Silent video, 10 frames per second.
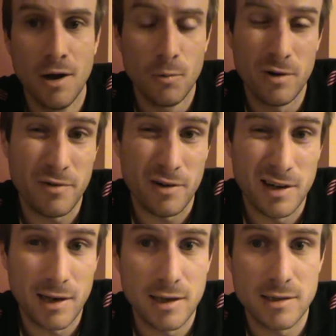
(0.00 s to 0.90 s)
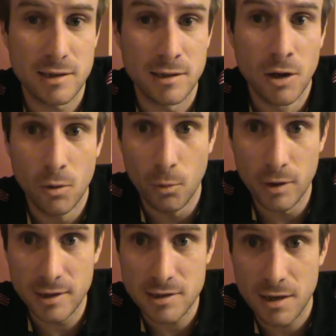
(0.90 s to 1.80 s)
We're very lazy. One
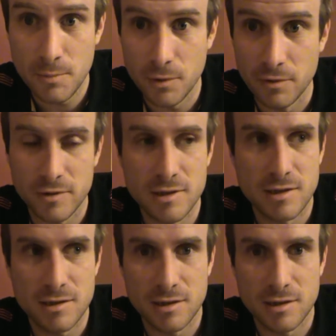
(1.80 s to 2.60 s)
example of this is